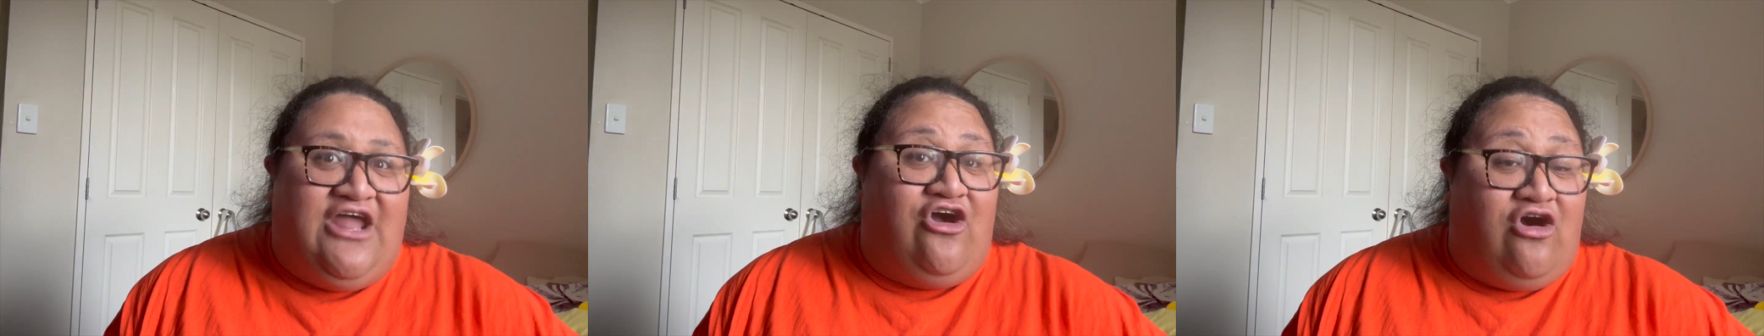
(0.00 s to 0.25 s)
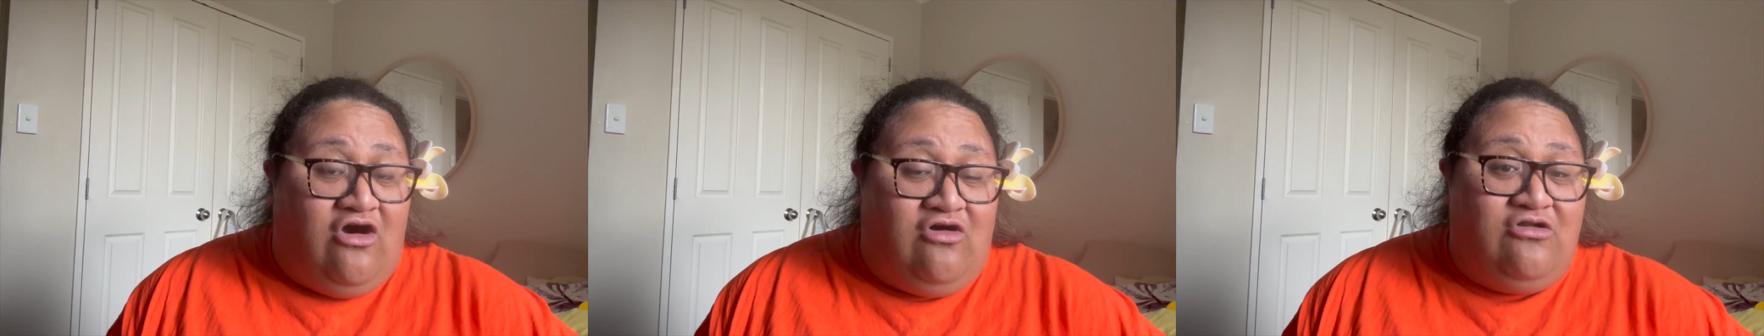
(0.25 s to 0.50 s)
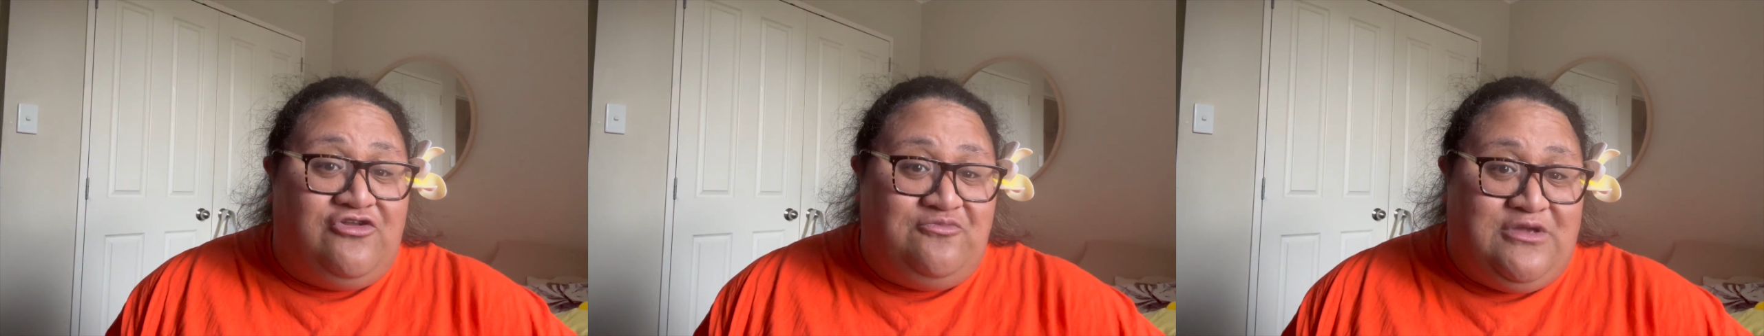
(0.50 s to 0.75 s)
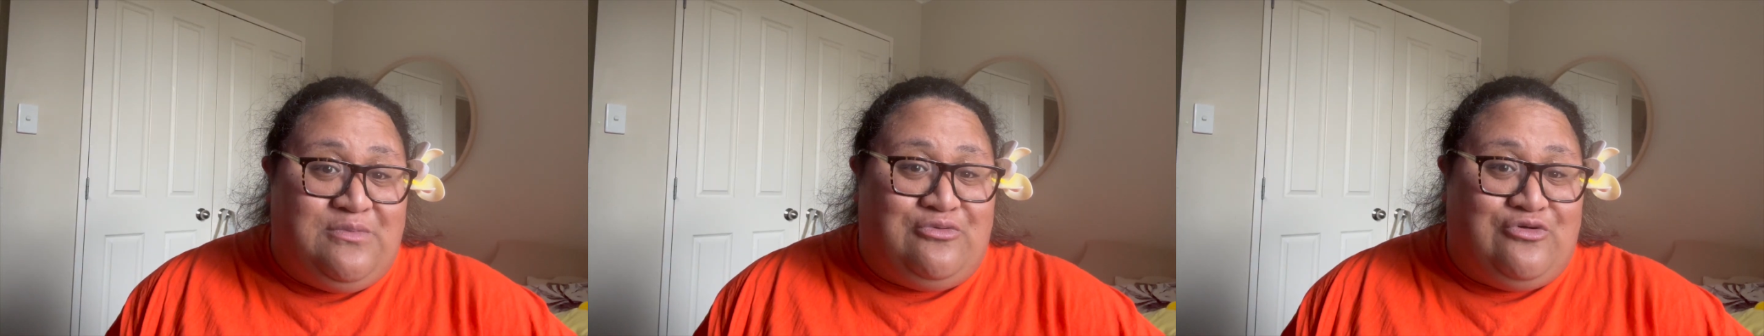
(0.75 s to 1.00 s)
a whole lot of
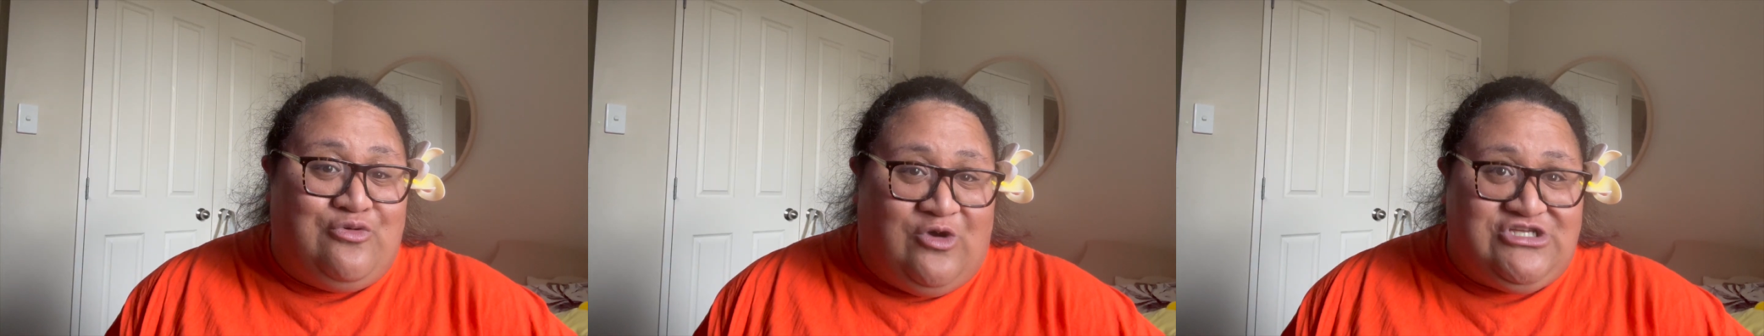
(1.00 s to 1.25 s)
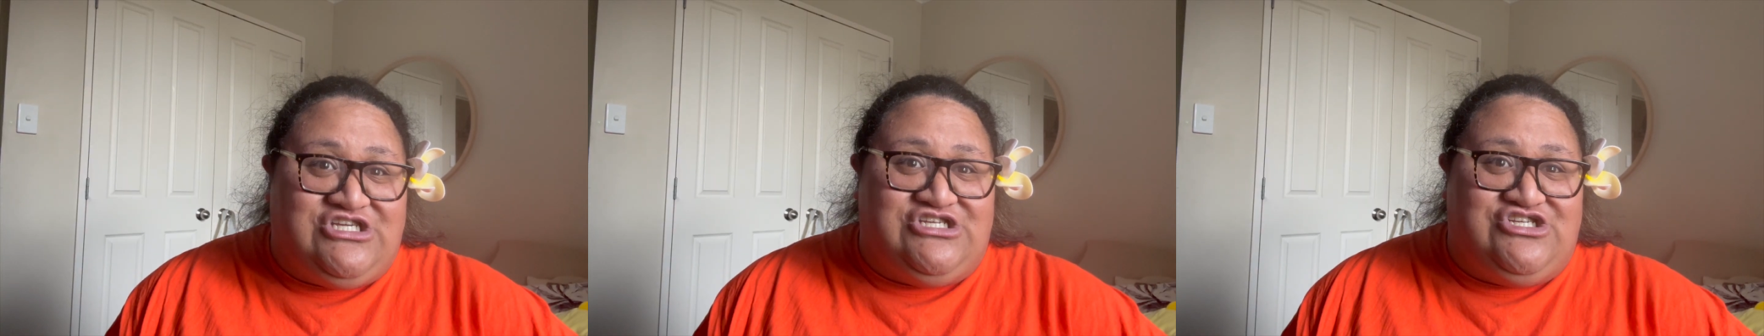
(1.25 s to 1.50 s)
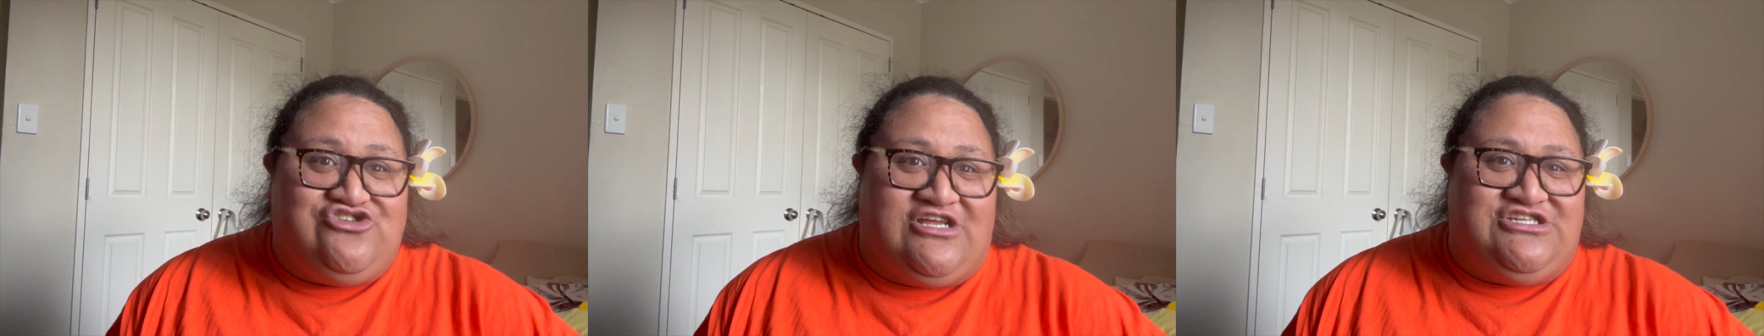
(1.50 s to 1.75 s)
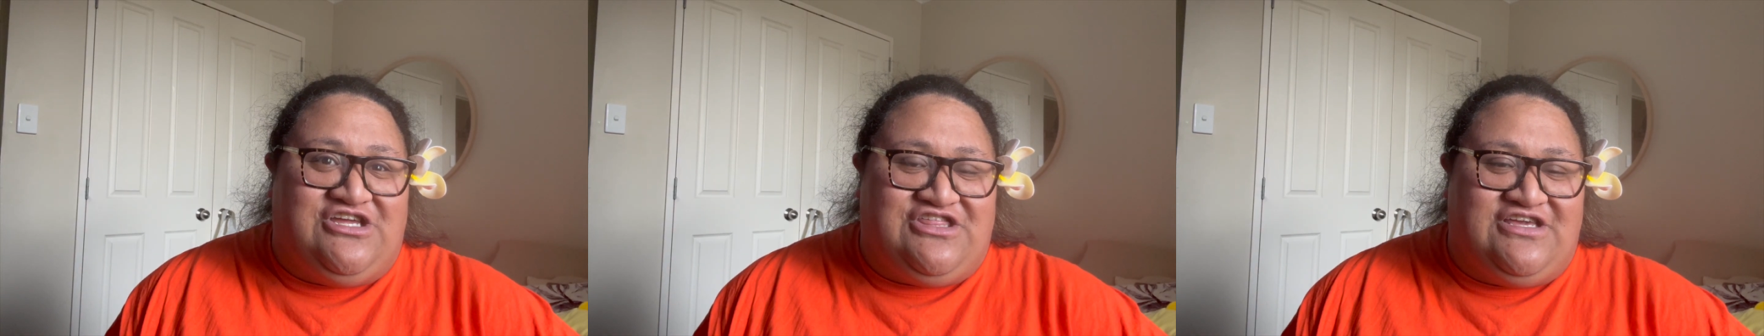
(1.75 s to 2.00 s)
people watching
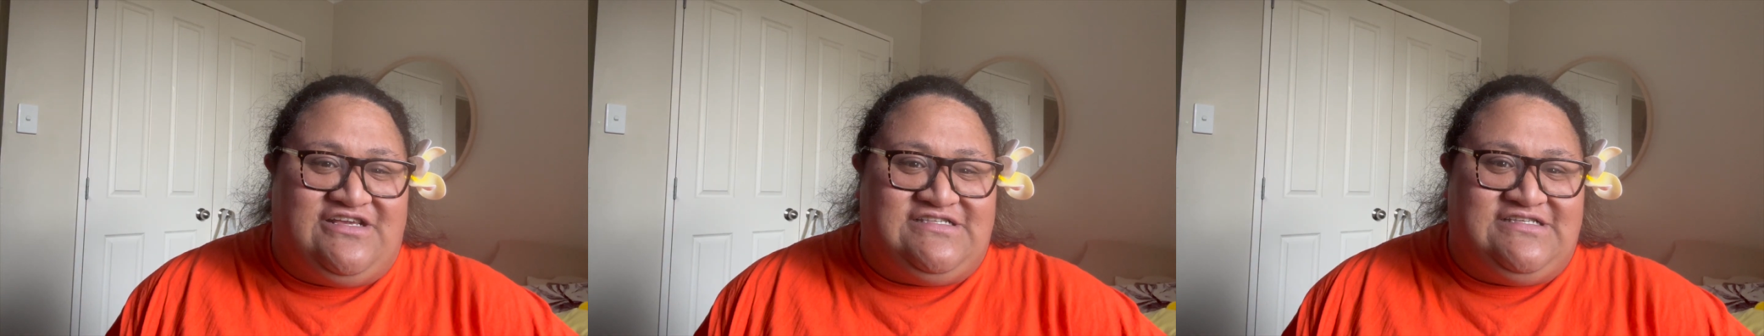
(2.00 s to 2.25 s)
Stranger Things.